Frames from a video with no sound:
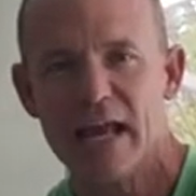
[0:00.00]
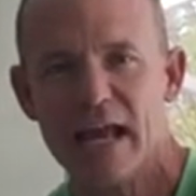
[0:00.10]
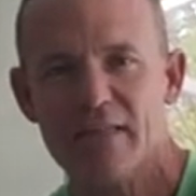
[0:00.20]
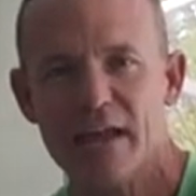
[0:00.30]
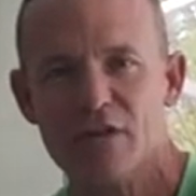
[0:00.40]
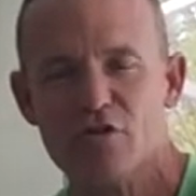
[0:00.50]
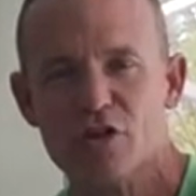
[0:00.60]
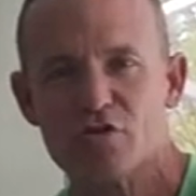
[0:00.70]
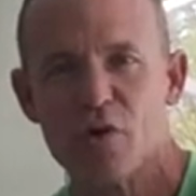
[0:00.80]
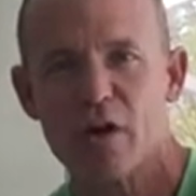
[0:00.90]
And then you
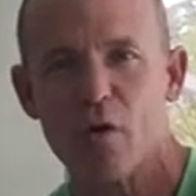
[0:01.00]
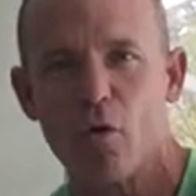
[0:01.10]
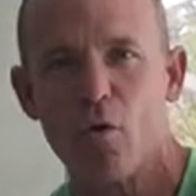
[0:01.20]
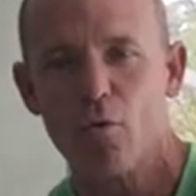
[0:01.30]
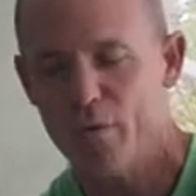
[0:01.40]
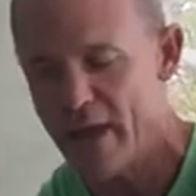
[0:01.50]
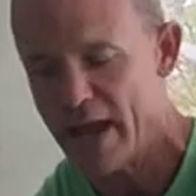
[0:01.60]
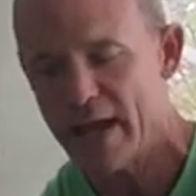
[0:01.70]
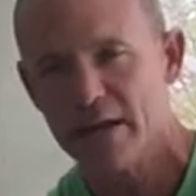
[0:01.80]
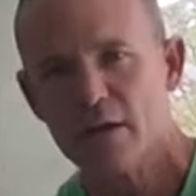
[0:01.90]
just wanna hold
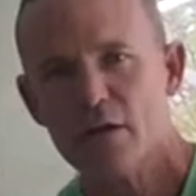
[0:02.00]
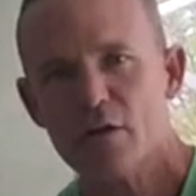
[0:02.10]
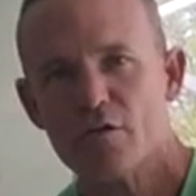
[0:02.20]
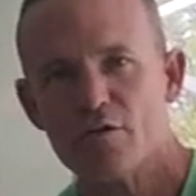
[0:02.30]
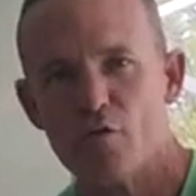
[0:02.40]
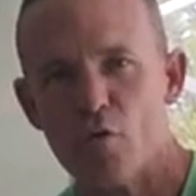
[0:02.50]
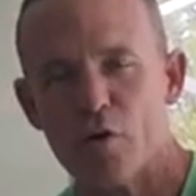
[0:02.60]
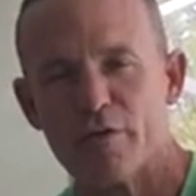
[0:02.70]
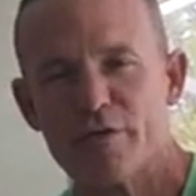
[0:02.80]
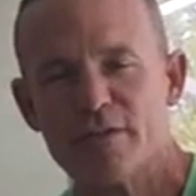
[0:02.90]
that
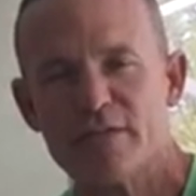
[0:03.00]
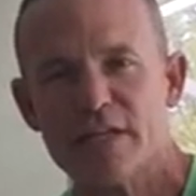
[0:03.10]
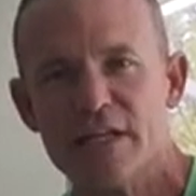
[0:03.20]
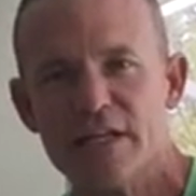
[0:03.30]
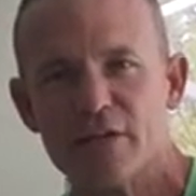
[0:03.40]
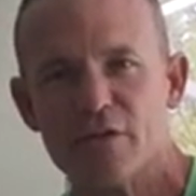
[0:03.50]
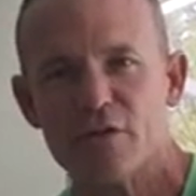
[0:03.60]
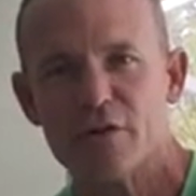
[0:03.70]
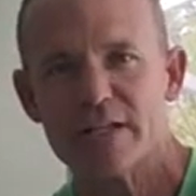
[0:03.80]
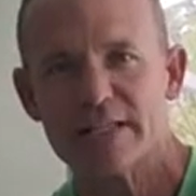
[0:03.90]
for 15 to
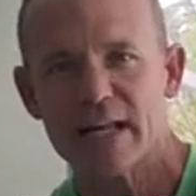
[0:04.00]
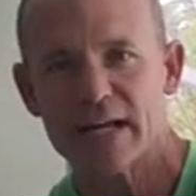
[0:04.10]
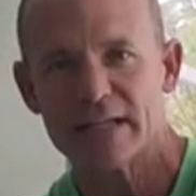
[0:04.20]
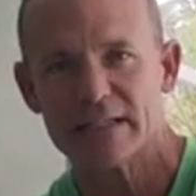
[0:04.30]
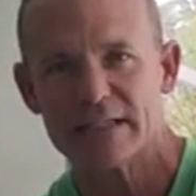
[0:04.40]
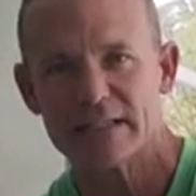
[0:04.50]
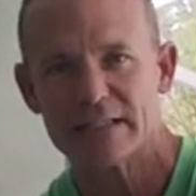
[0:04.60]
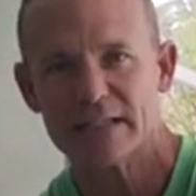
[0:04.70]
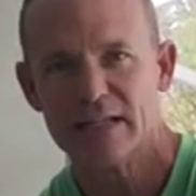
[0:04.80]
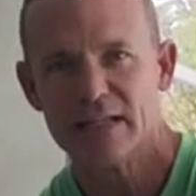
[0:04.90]
30 seconds.